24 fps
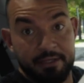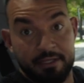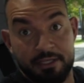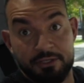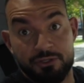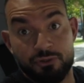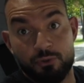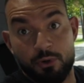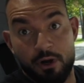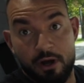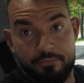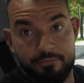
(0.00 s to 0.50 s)
They
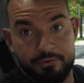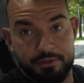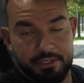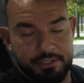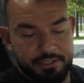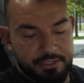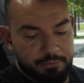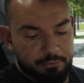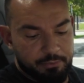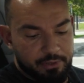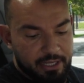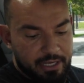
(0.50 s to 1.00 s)
do offer
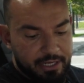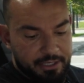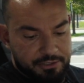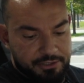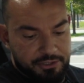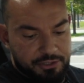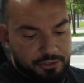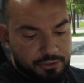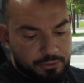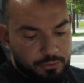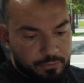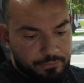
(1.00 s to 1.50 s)
this in black
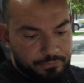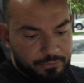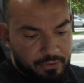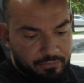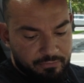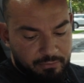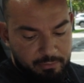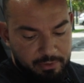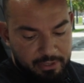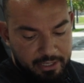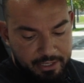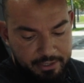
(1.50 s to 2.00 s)
too if you have
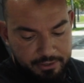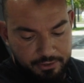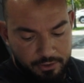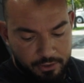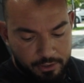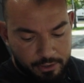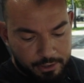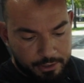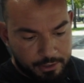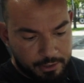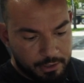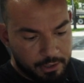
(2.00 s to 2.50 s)
a black
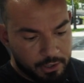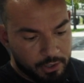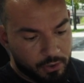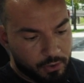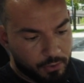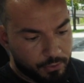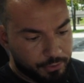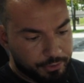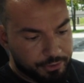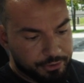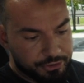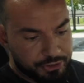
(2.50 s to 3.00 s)
car
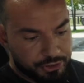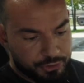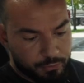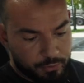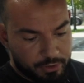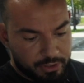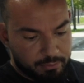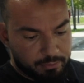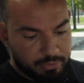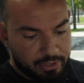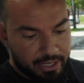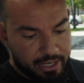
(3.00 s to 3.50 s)
or you just
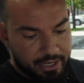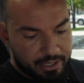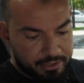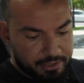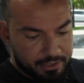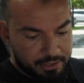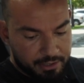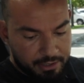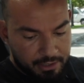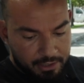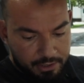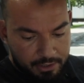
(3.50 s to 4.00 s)
want a
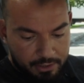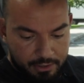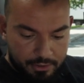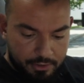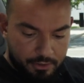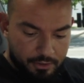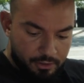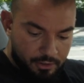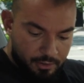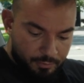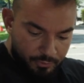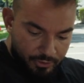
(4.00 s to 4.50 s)
black
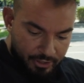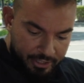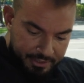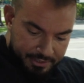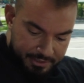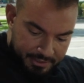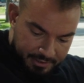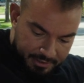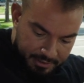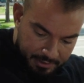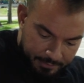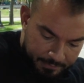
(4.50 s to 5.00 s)

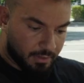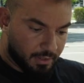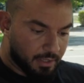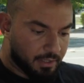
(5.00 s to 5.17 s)
armrest.